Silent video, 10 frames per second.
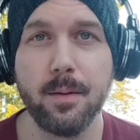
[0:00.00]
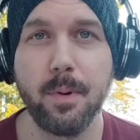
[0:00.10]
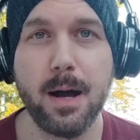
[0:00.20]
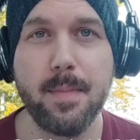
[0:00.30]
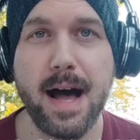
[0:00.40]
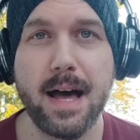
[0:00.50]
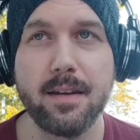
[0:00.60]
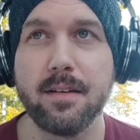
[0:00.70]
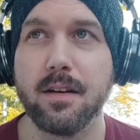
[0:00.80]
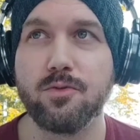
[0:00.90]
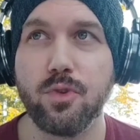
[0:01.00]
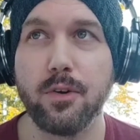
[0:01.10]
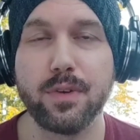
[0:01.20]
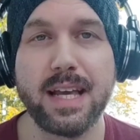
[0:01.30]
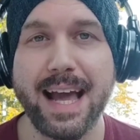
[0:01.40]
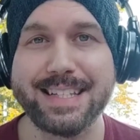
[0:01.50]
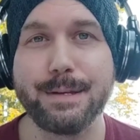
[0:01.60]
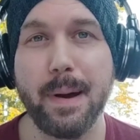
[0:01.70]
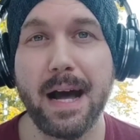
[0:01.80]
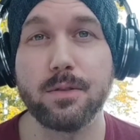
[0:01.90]
by a man roughly
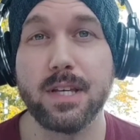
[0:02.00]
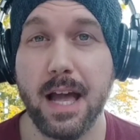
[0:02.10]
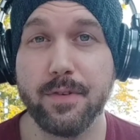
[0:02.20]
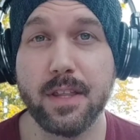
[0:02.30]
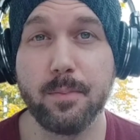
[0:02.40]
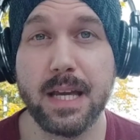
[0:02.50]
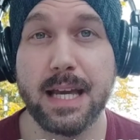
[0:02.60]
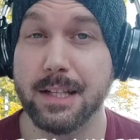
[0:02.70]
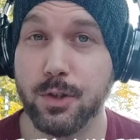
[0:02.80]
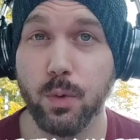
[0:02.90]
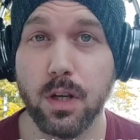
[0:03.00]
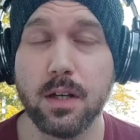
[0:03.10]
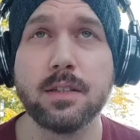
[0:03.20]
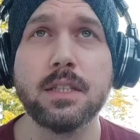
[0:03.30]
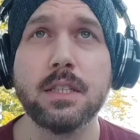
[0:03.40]
80 pounds heavier than me and taller.